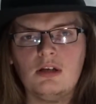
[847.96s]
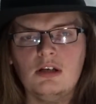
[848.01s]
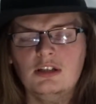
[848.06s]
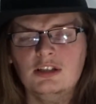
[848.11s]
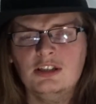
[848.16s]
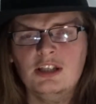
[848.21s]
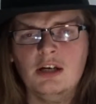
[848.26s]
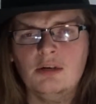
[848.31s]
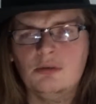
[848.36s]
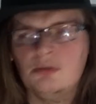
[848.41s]

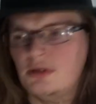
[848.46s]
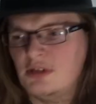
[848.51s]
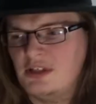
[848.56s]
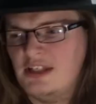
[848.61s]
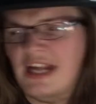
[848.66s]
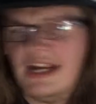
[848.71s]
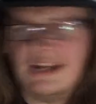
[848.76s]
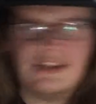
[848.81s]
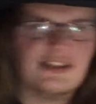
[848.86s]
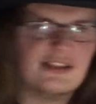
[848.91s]
So,
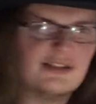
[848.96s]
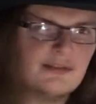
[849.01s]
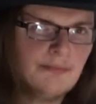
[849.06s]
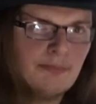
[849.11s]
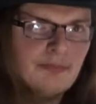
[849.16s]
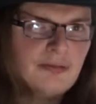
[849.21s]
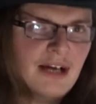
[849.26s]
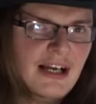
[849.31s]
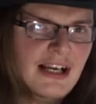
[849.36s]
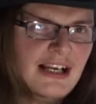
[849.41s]
yes,
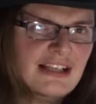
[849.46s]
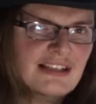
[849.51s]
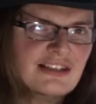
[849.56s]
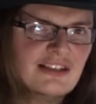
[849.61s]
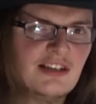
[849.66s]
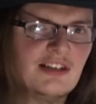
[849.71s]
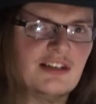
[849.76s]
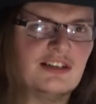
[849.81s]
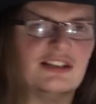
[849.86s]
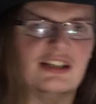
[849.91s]
Bran has
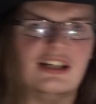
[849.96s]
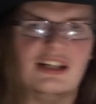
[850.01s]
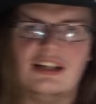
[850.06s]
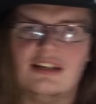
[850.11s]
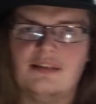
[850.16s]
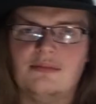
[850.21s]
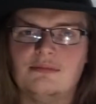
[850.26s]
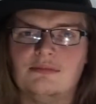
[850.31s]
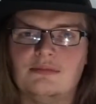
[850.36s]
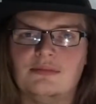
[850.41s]
got
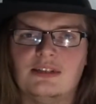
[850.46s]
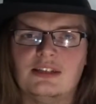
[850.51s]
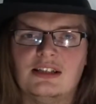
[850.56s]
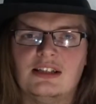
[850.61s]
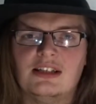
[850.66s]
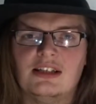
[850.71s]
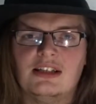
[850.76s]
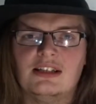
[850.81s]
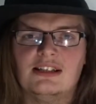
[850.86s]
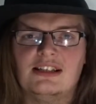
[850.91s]

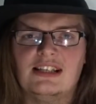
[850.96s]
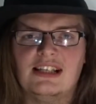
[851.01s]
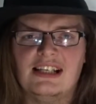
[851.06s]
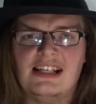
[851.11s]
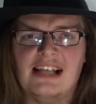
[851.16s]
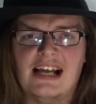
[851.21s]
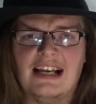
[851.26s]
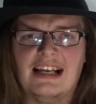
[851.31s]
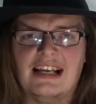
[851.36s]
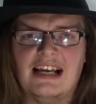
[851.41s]

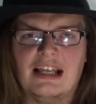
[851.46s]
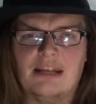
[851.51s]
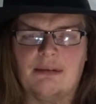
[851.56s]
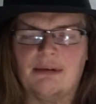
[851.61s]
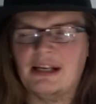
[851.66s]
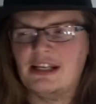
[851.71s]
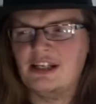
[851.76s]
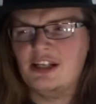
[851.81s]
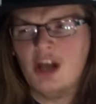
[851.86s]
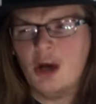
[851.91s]
Dany out of the
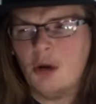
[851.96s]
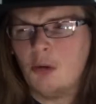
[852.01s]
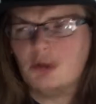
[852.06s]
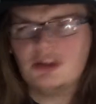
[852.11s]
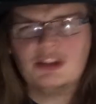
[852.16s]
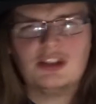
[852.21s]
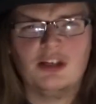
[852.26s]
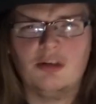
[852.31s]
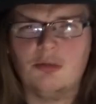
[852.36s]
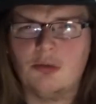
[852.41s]
way. No
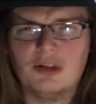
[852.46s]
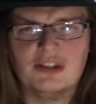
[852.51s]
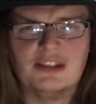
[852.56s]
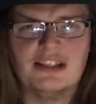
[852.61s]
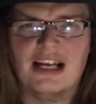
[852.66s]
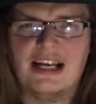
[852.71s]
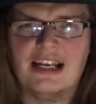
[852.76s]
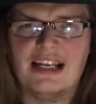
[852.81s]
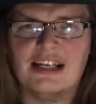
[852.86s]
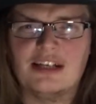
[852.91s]
one's going to want
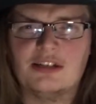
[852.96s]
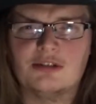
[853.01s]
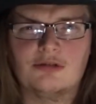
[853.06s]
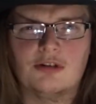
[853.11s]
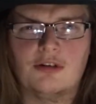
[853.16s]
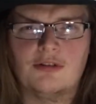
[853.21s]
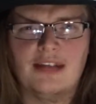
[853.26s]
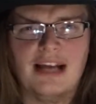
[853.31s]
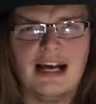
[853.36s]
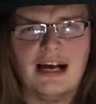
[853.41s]
Dany in
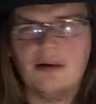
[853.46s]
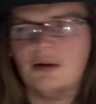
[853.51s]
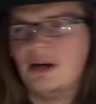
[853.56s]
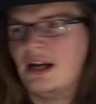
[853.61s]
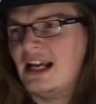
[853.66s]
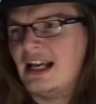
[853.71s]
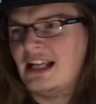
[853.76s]
control now.